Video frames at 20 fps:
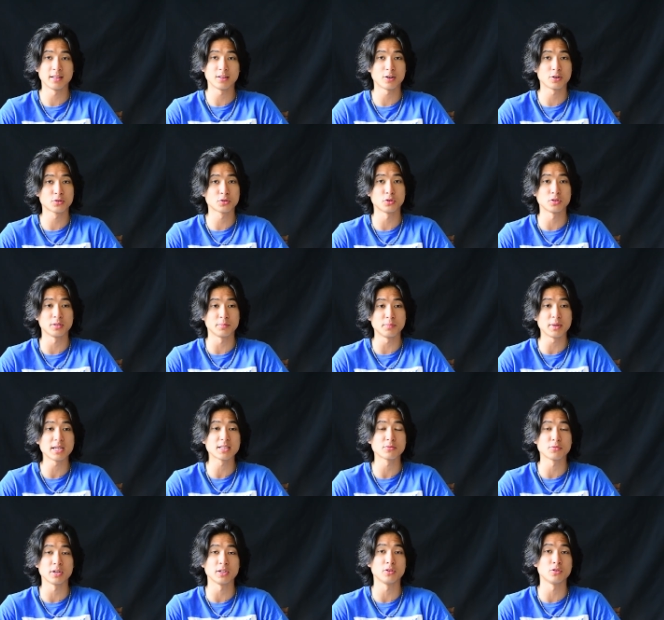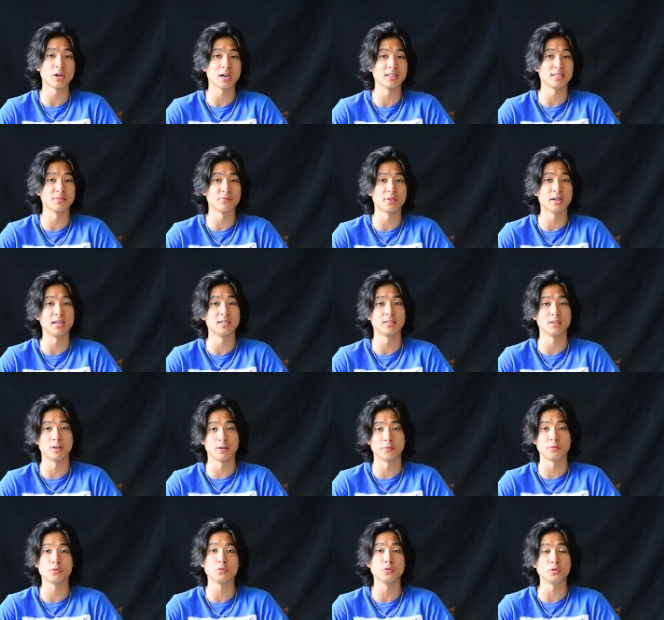and also it's the best way to
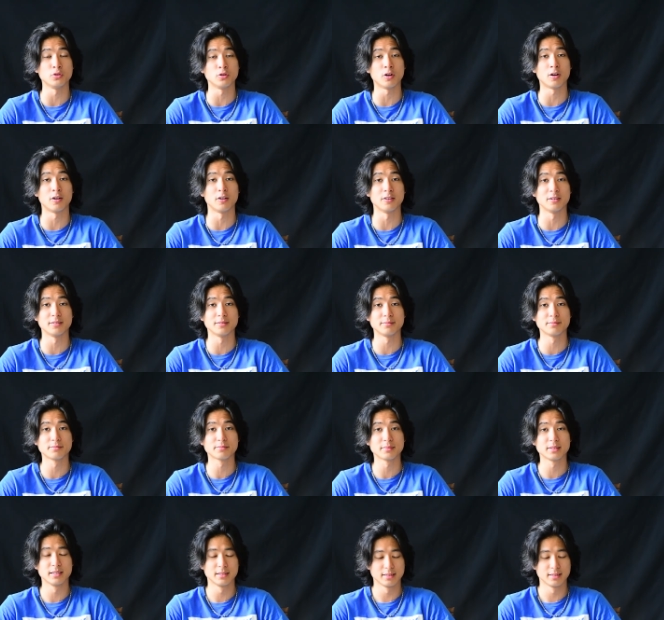identify of who you are.